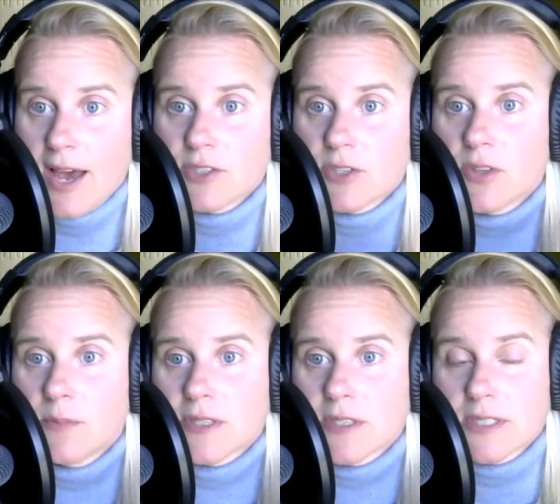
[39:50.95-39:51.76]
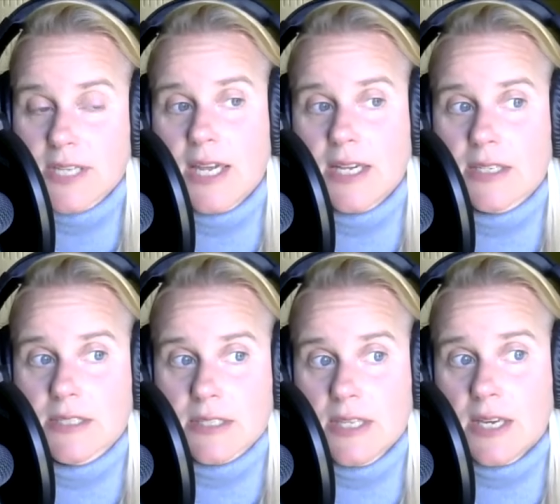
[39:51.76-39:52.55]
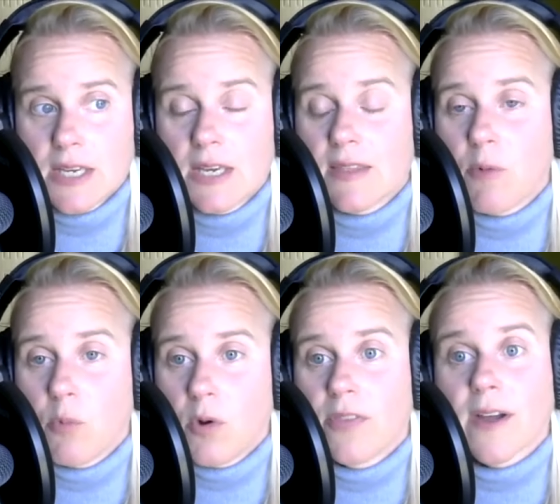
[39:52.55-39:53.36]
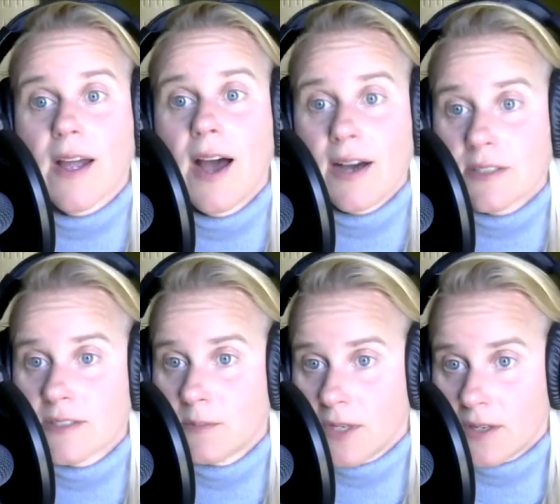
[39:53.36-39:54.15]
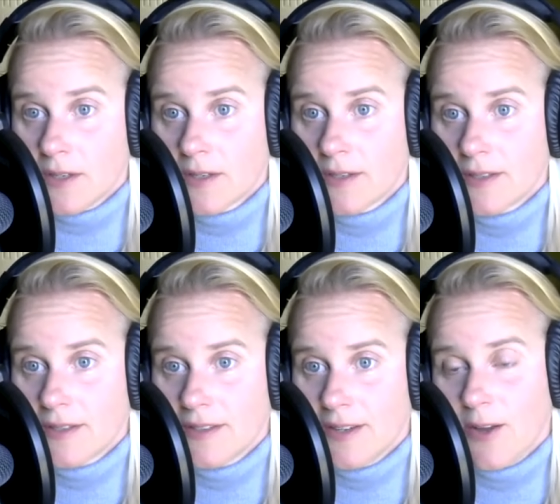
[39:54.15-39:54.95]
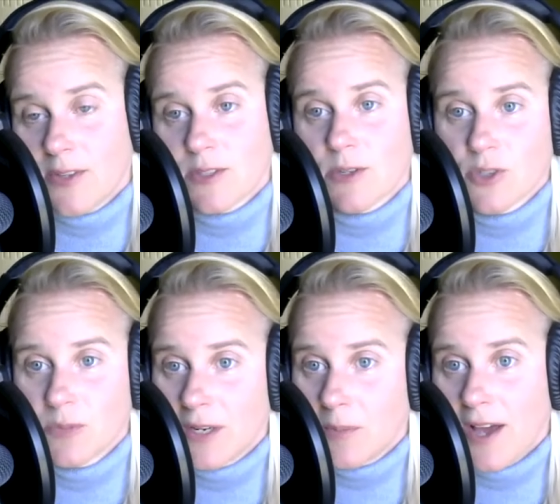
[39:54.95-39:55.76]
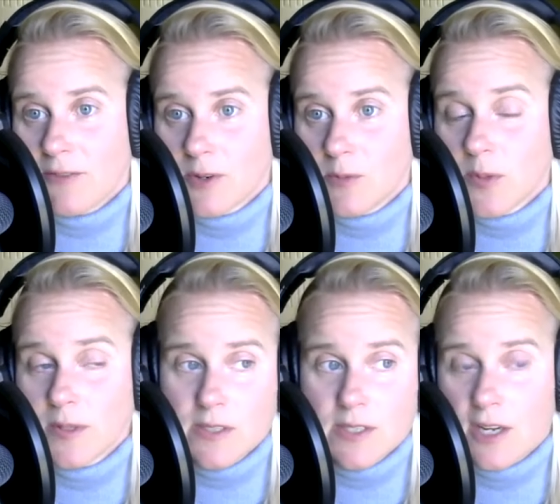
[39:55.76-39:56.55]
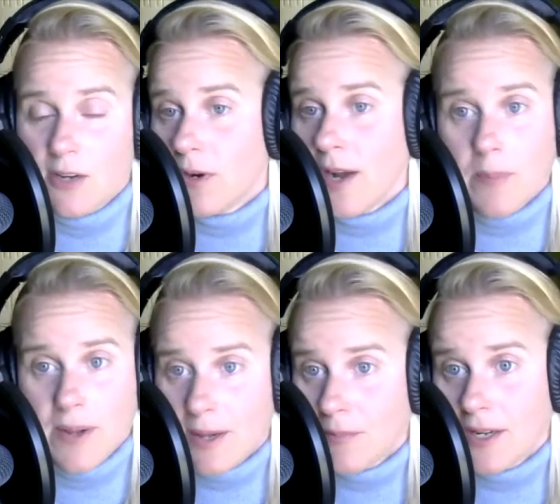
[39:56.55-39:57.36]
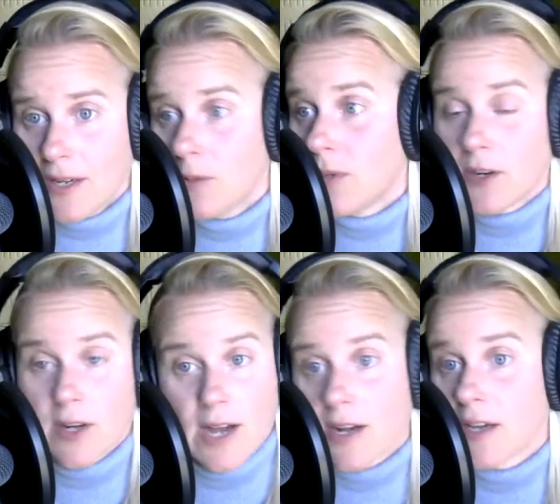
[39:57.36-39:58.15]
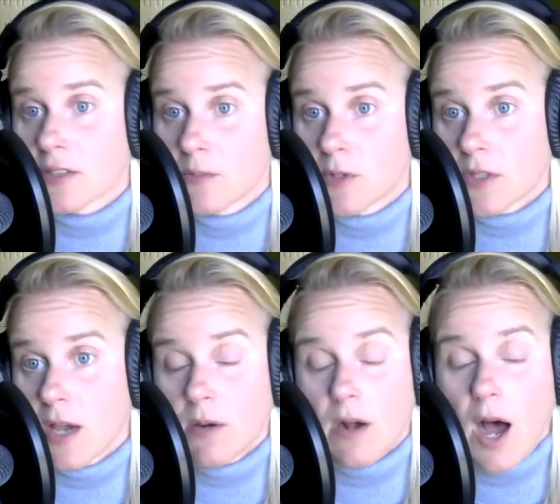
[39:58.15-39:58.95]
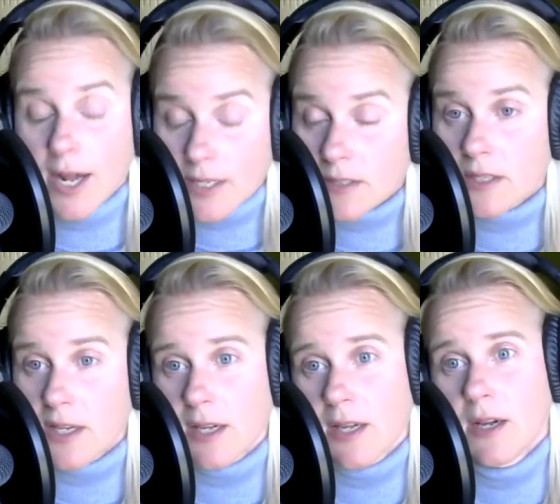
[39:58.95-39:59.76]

And so the mistake is thinking that we're the customer on these social media platforms. But listen, if we're not paying money, we are not customers. And honestly,